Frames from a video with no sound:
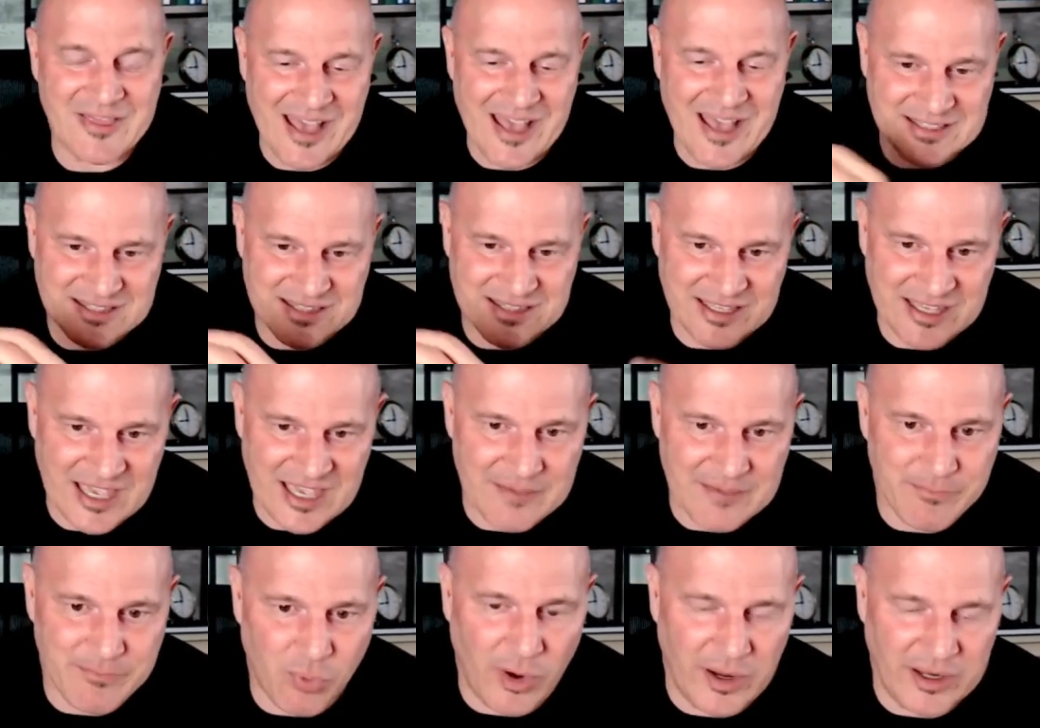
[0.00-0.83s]
That's the
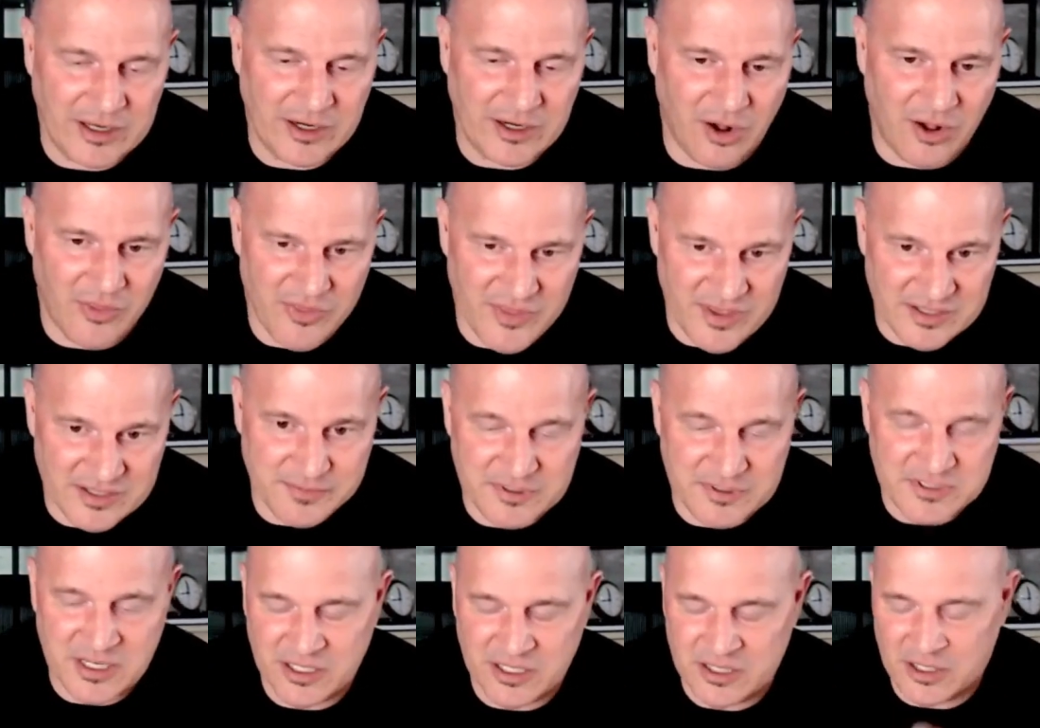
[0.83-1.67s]
key point on this
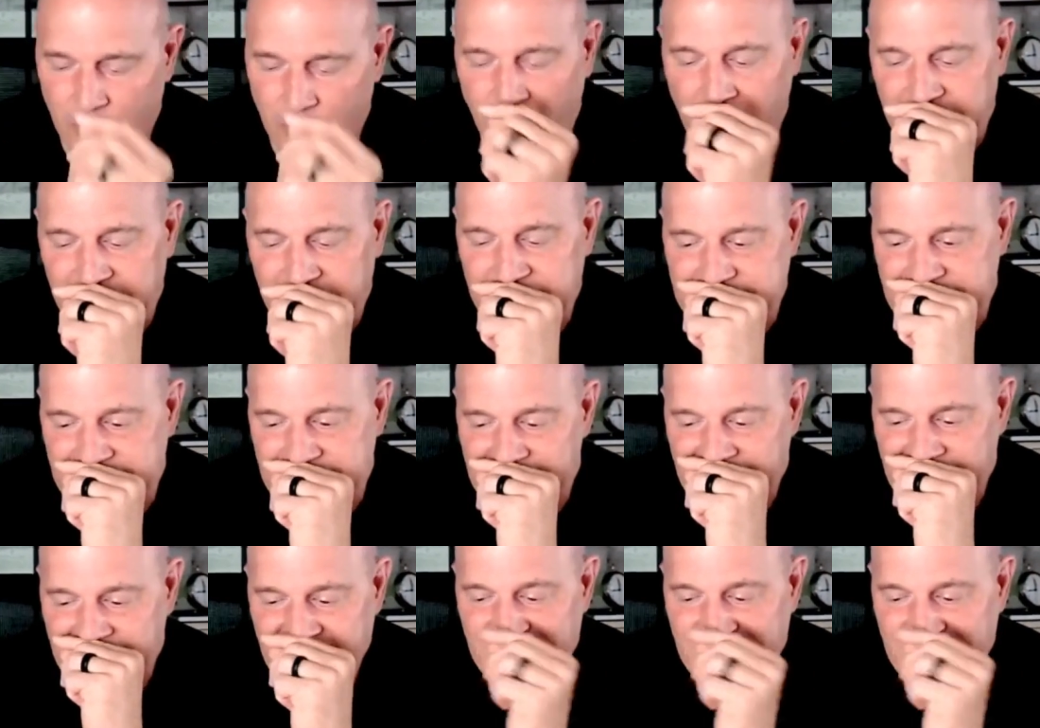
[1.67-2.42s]
particular one, is